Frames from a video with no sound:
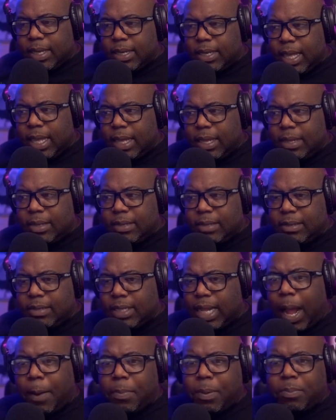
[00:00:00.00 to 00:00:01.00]
they
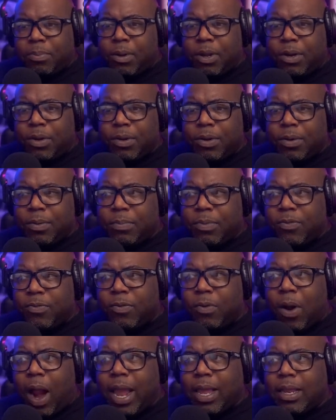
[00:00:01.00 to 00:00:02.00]
stop a predator
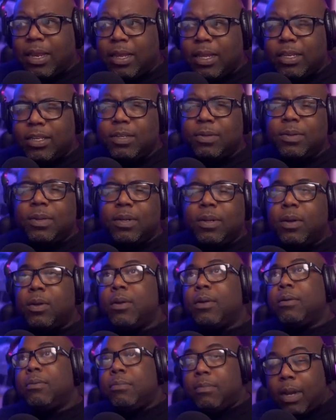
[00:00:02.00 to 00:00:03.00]
before I can get to it?
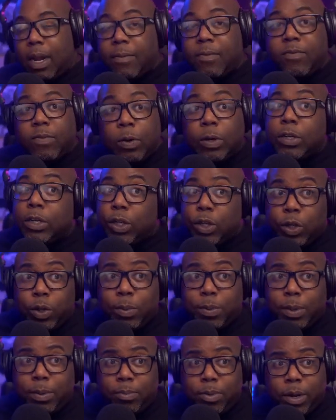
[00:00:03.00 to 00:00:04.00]
Or not referring to
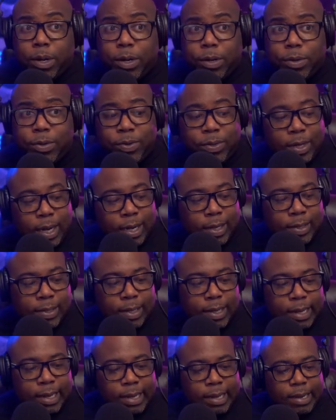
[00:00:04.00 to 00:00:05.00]
human predators, guys,
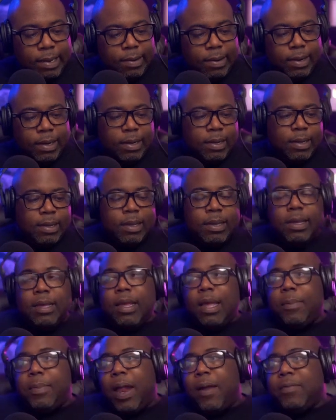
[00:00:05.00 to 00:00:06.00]
right?
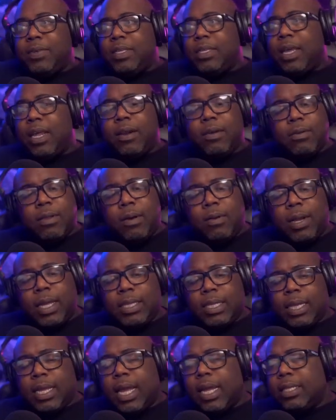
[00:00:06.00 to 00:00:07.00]
I mean, obviously, I don't, I don't
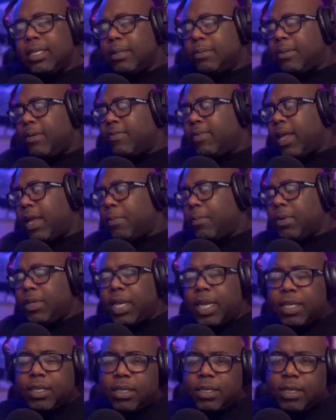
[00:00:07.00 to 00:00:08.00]
like the concept of like
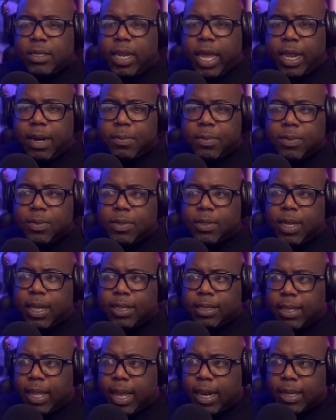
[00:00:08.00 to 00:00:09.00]
protection animals
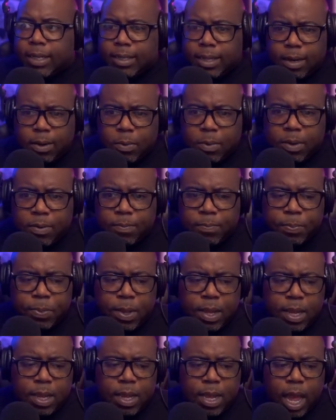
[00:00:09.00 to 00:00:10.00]
like that because I don't want to,
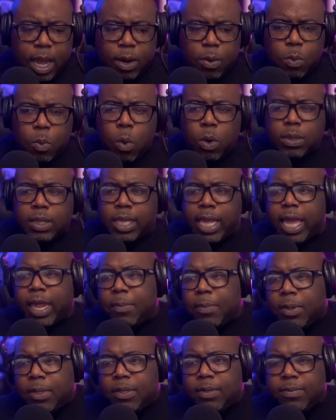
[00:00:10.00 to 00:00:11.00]
I don't want the
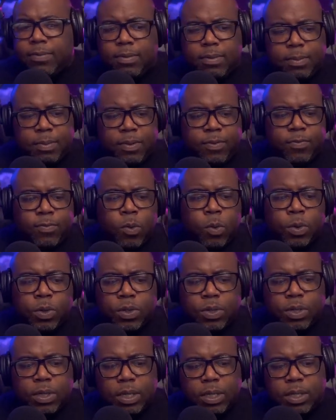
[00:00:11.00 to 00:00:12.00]
animal to, to be
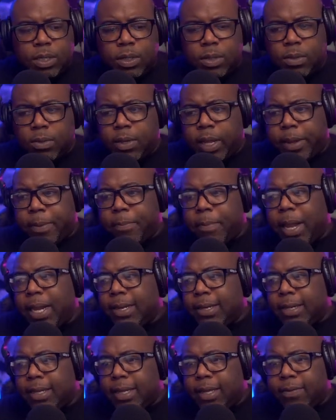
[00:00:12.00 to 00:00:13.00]
forced into like
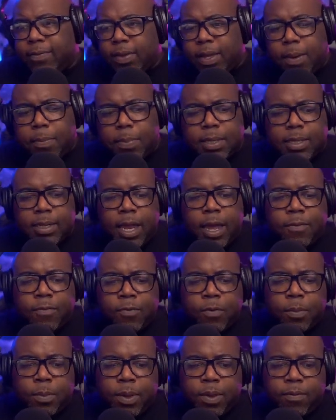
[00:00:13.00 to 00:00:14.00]
mentally giving up its life
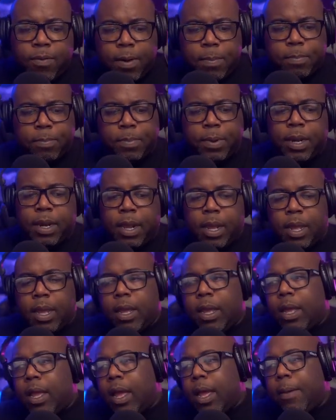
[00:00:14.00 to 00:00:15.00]
for me, right? But
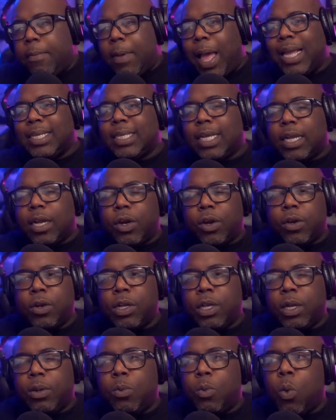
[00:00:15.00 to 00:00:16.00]
um, as like an
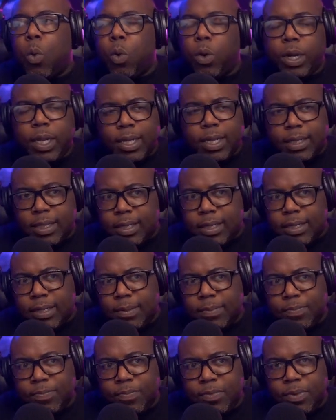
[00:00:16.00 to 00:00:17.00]
early warning
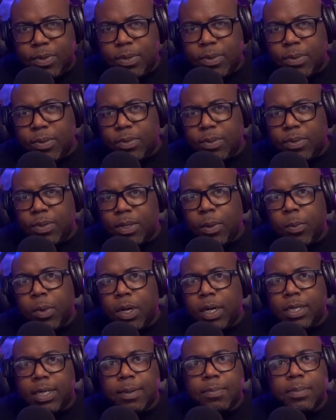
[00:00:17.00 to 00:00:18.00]
system to
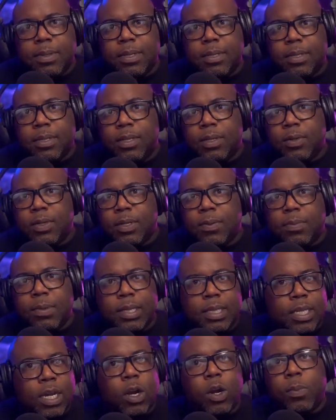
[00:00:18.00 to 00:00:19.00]
someone attempting to do
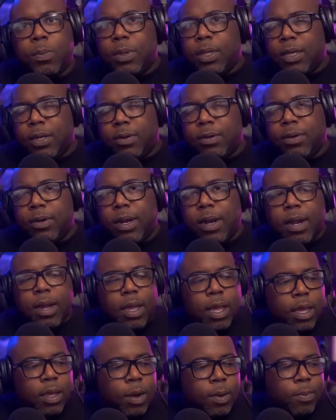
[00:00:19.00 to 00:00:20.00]
something terrible at your
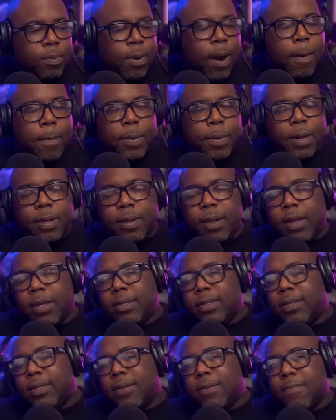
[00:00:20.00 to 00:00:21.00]
at your property, guys,